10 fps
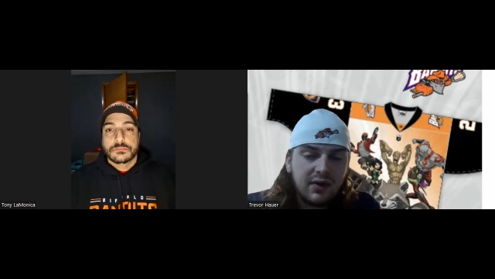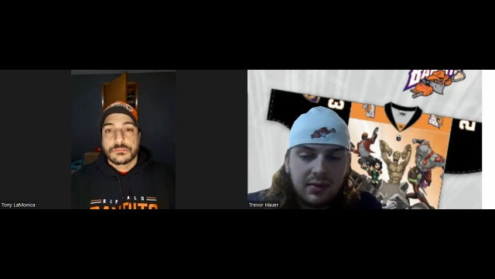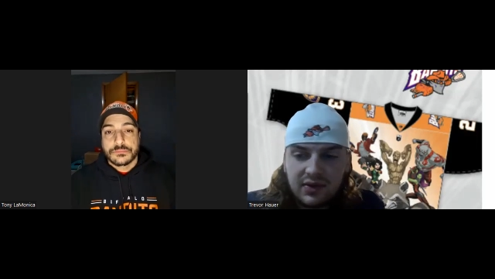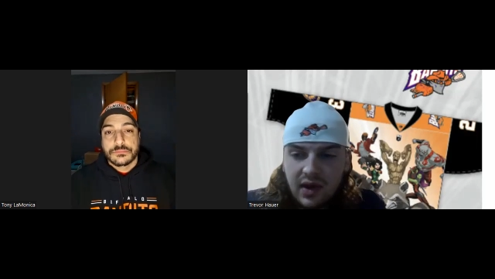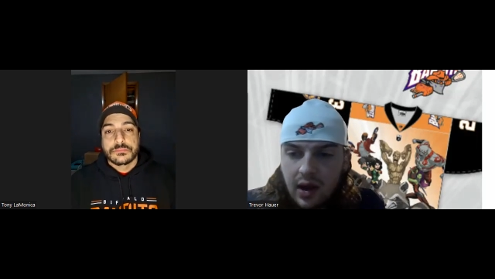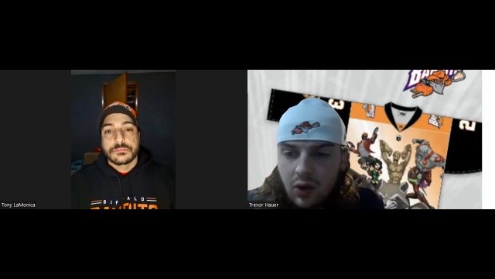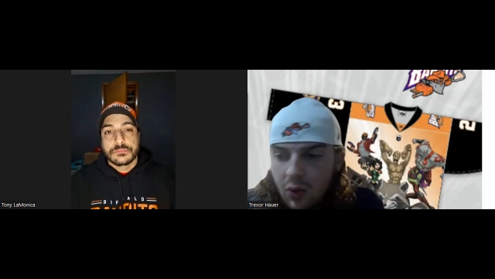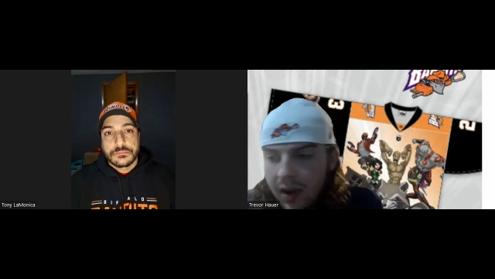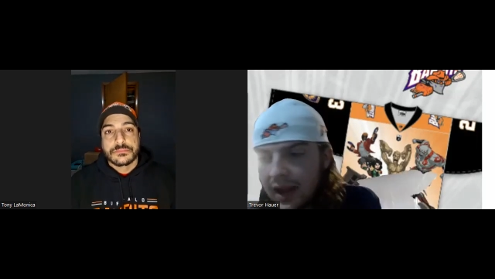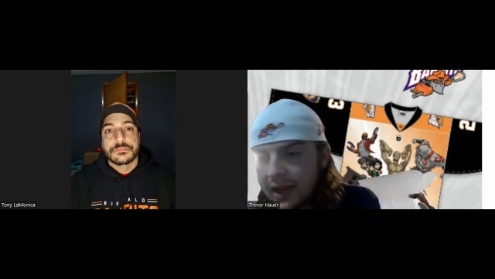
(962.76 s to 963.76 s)
Speaker 1: of them saying,
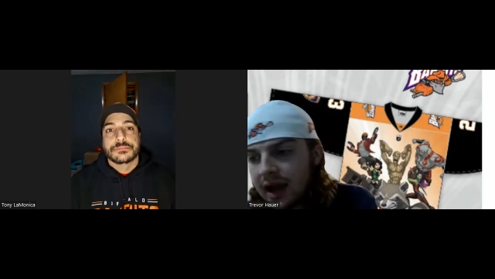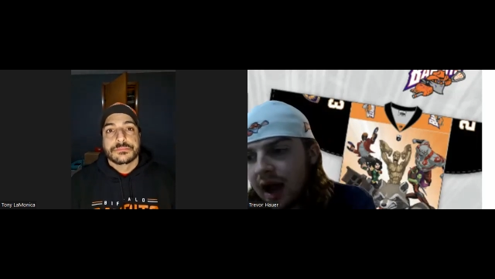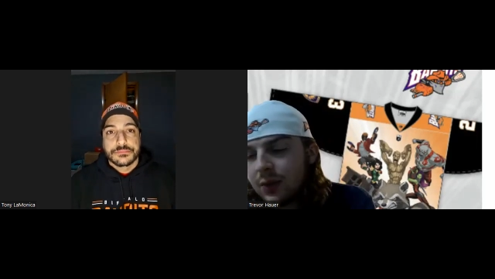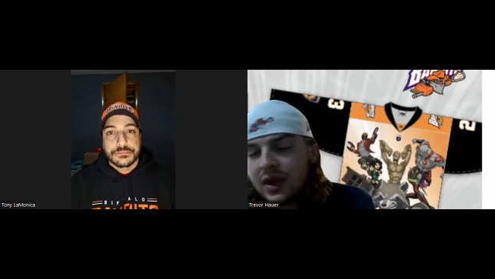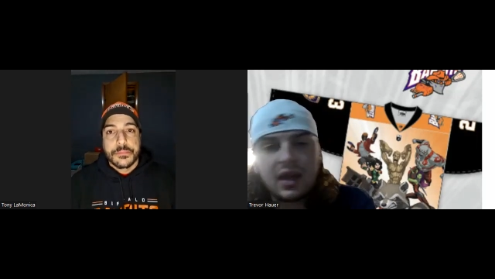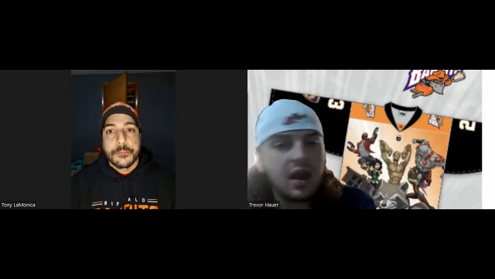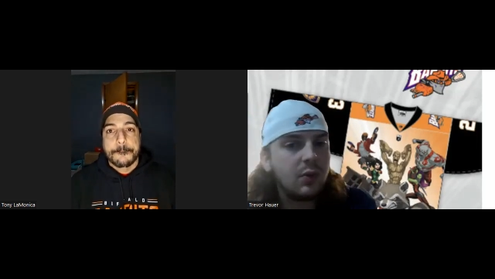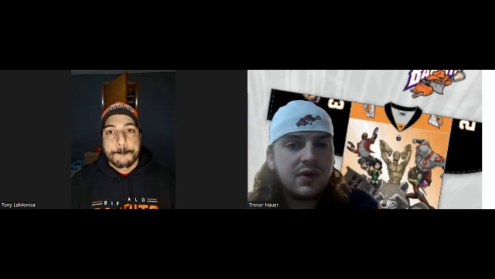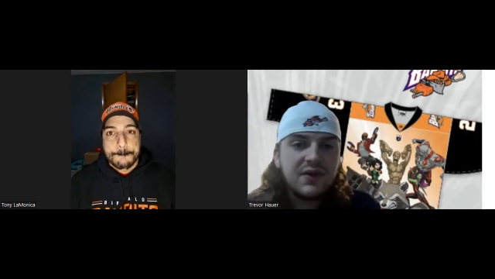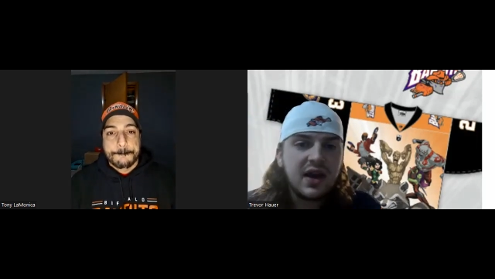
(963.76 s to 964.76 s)
oh my God, we
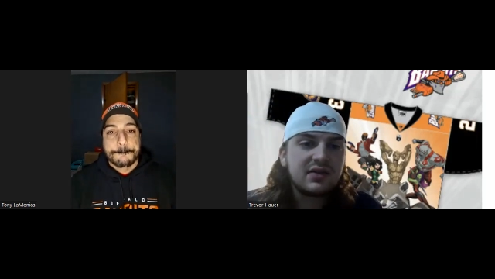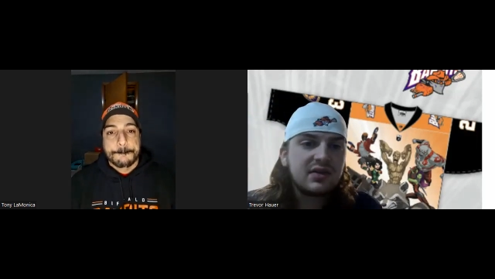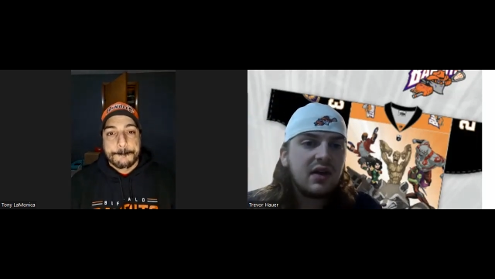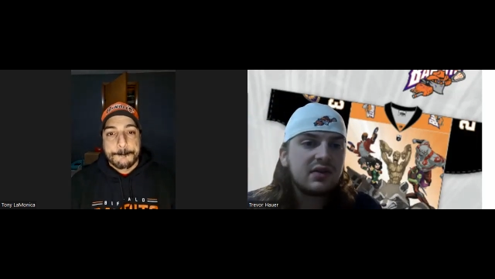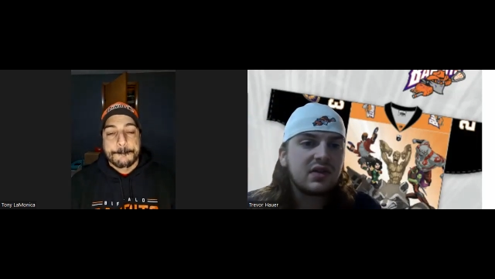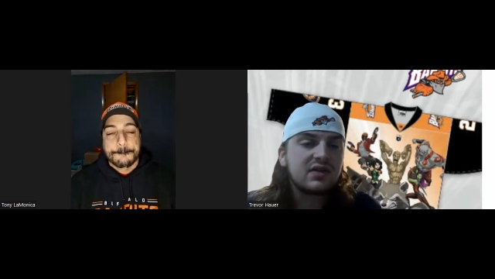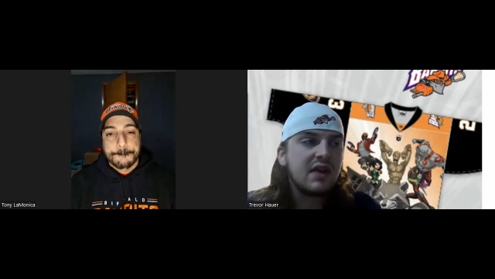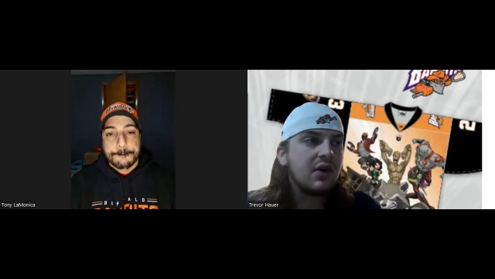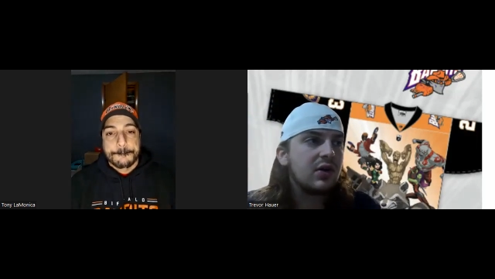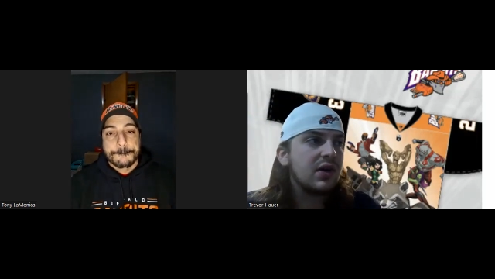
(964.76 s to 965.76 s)
can't win face to
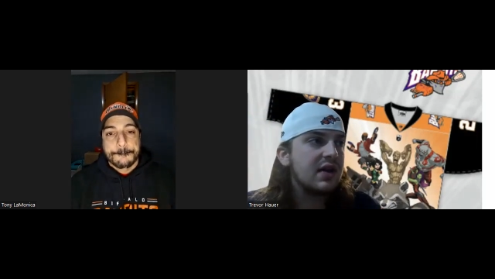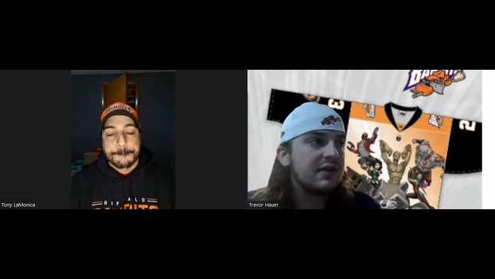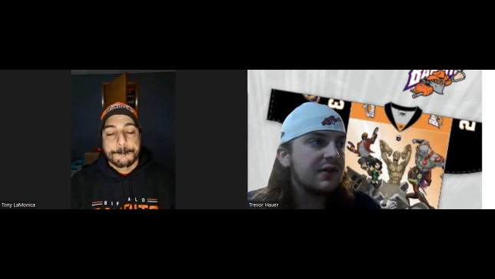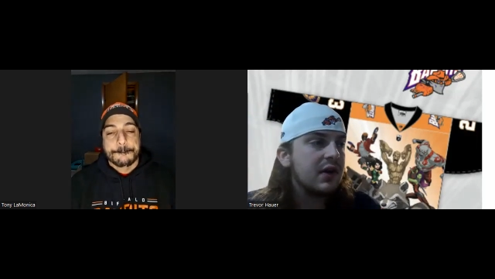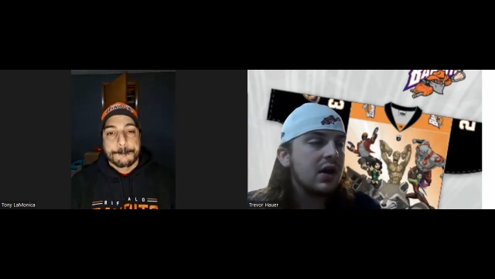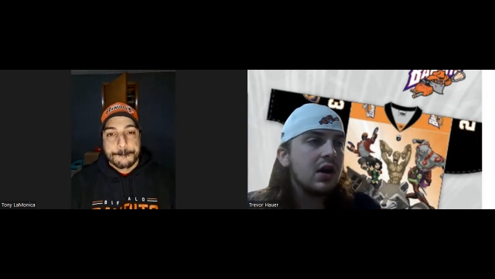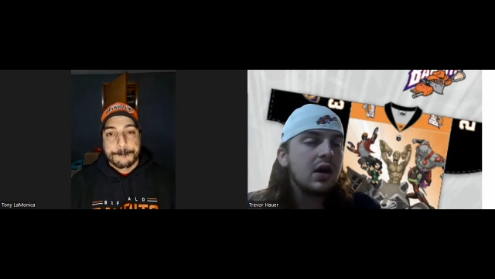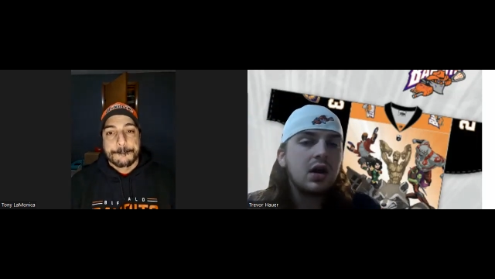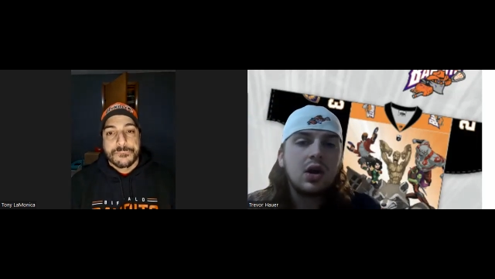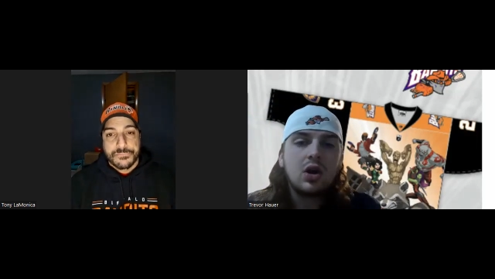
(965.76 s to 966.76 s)
save our life.
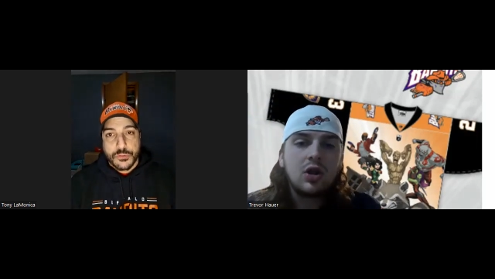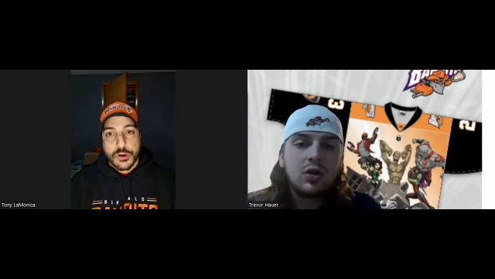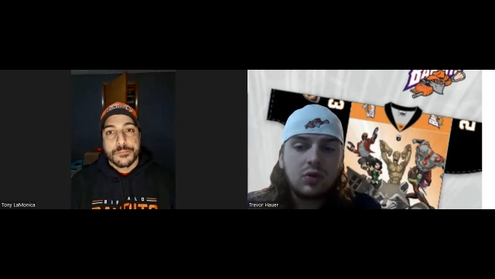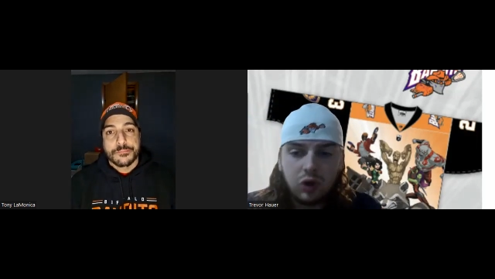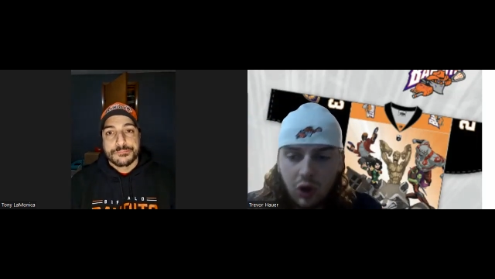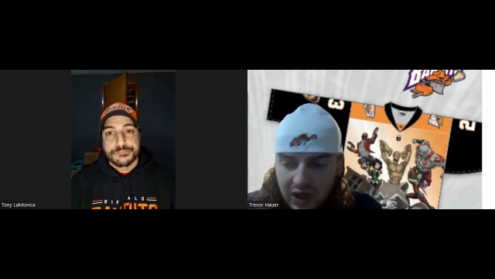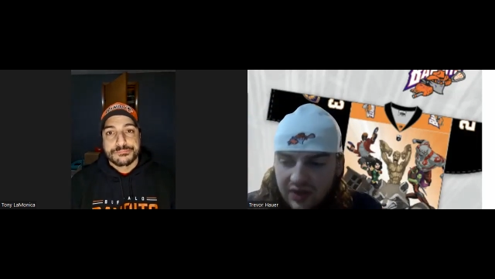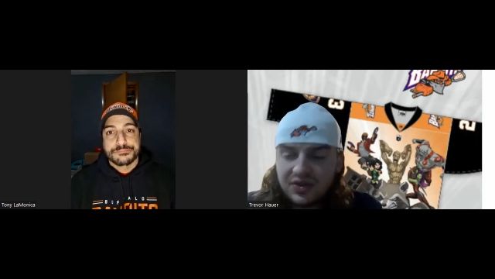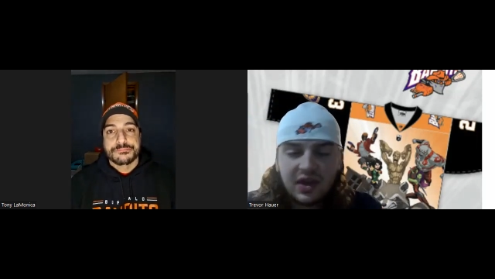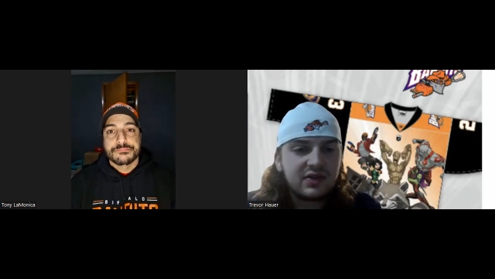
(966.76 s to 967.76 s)
Right. Look
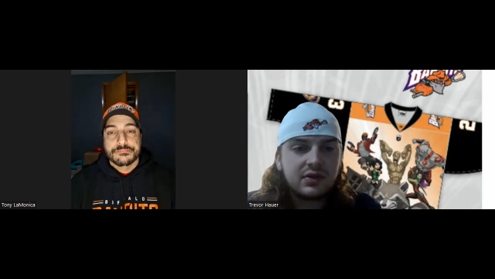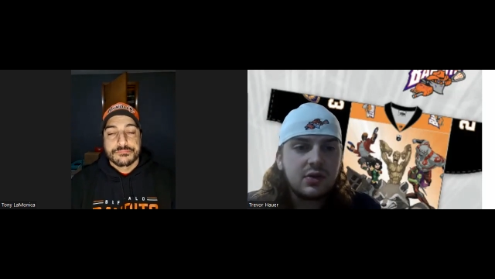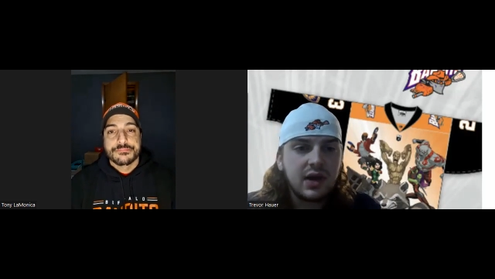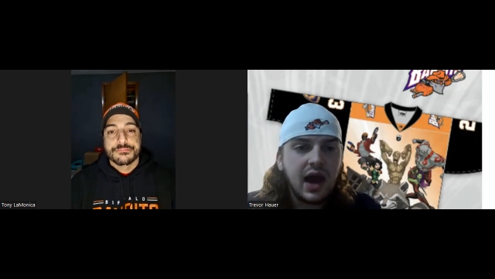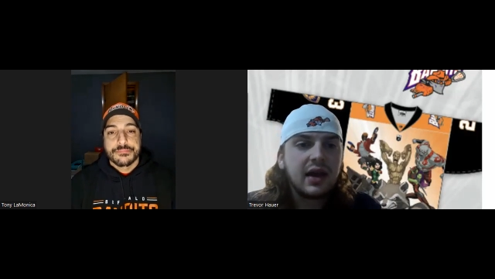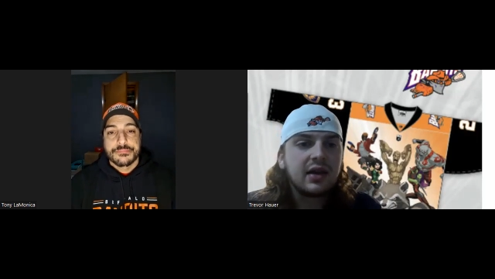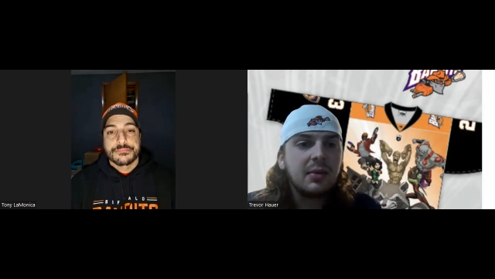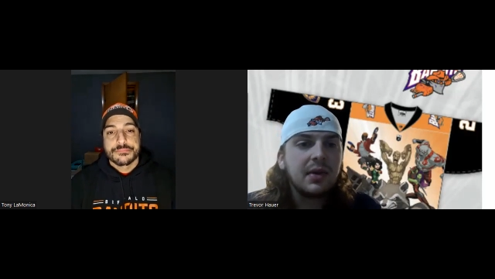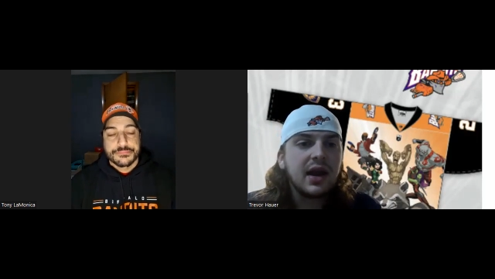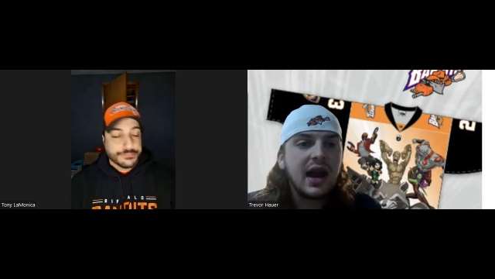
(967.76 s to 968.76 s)
at this new guy
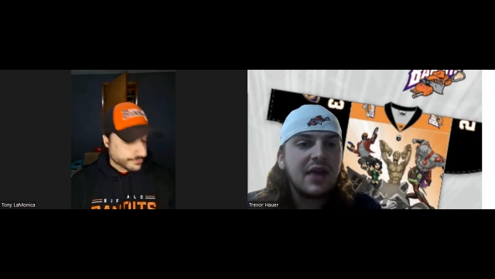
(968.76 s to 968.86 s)
coming in.